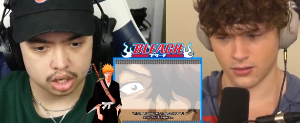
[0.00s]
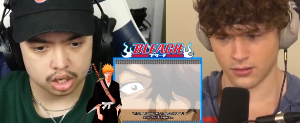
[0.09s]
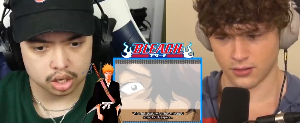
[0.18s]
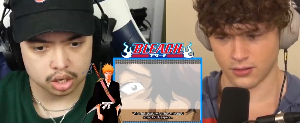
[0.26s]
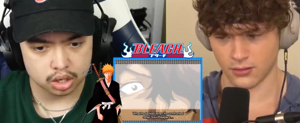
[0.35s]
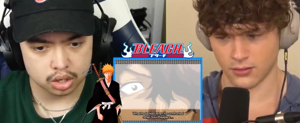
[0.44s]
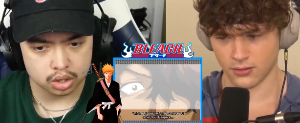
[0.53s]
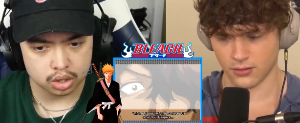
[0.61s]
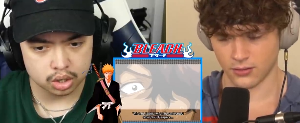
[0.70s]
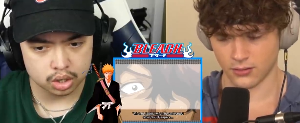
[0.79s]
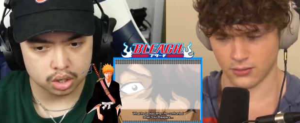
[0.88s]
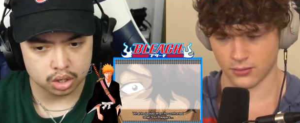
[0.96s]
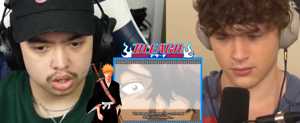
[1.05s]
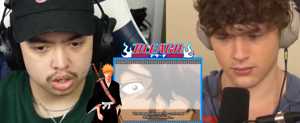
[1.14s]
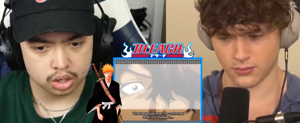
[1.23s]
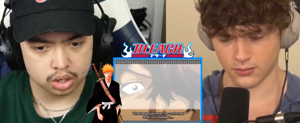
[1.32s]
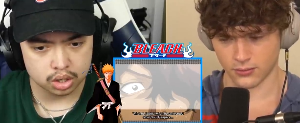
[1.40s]

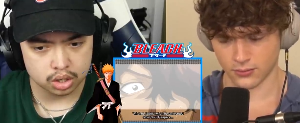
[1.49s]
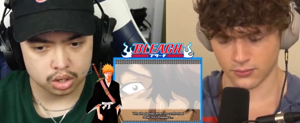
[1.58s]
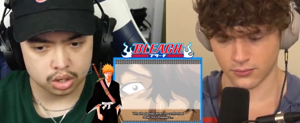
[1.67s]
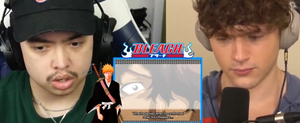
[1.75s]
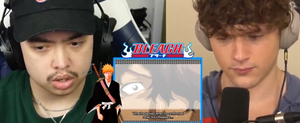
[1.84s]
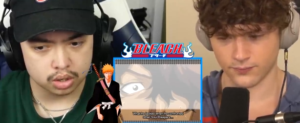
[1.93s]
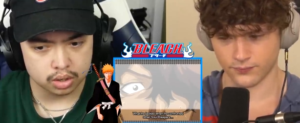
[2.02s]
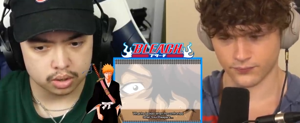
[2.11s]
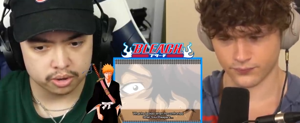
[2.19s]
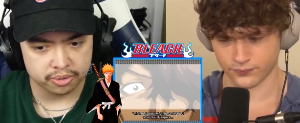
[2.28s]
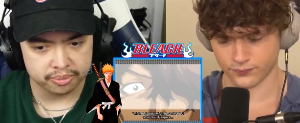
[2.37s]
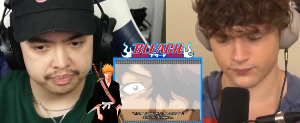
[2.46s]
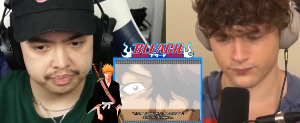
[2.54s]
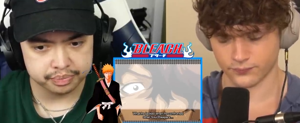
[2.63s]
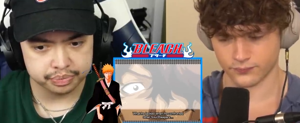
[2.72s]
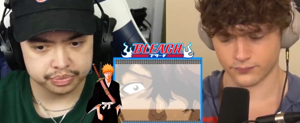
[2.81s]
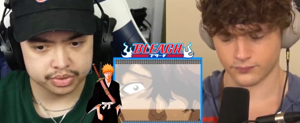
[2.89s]

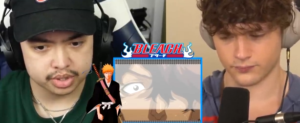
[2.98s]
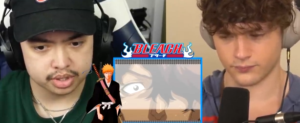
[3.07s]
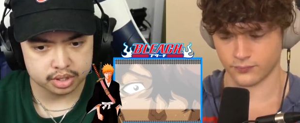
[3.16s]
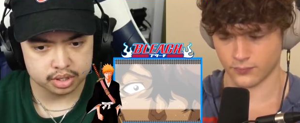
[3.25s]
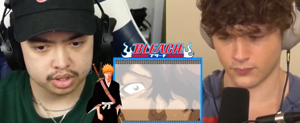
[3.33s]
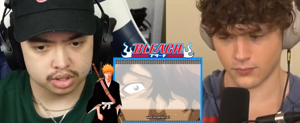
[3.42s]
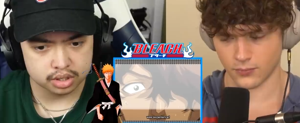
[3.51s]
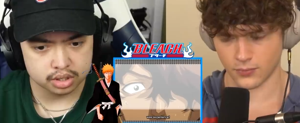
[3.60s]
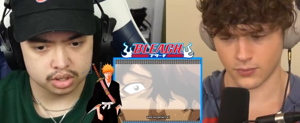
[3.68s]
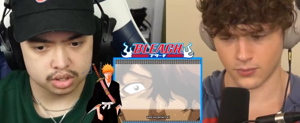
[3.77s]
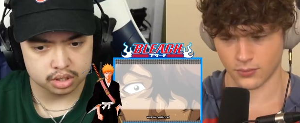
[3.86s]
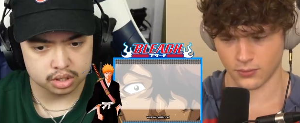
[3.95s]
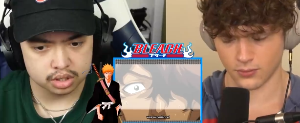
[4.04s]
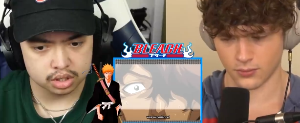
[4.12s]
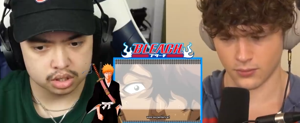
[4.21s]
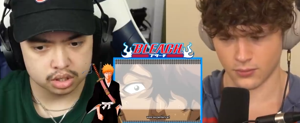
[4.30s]
No one is speaking in this clip.